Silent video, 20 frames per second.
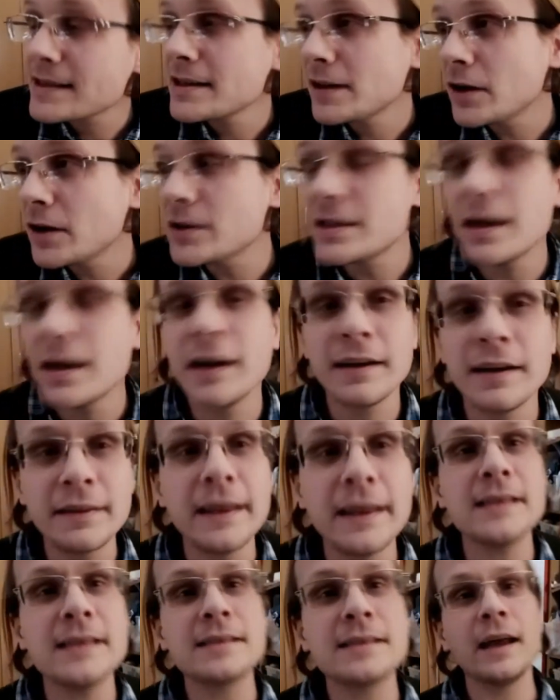you know, certain
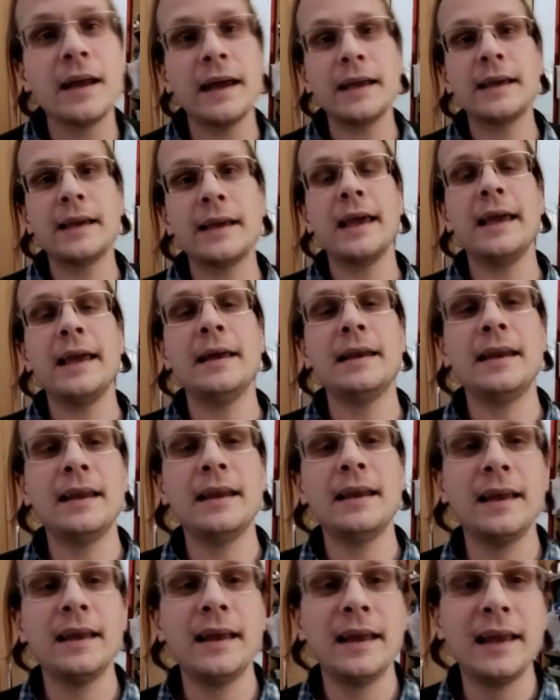things like
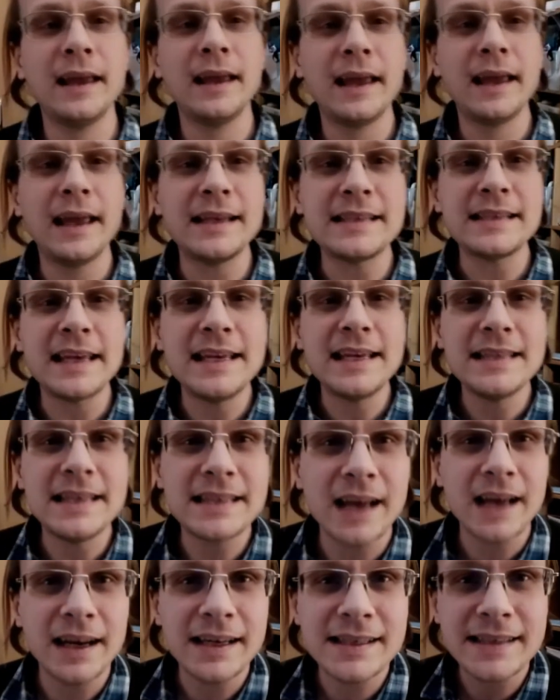it's easy
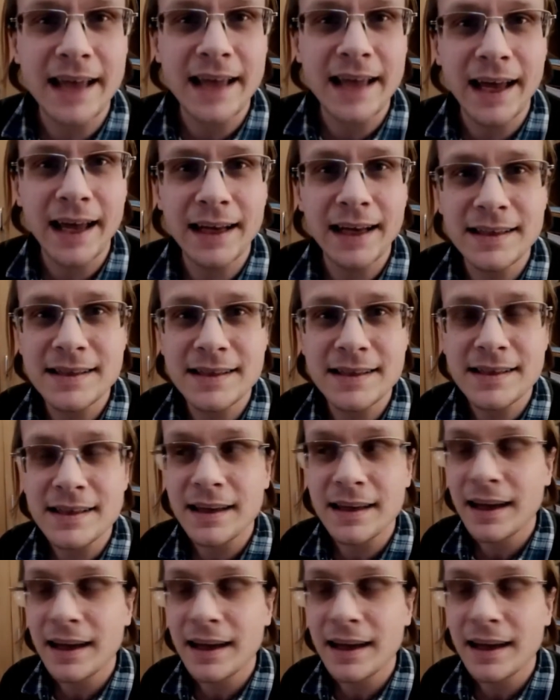to understand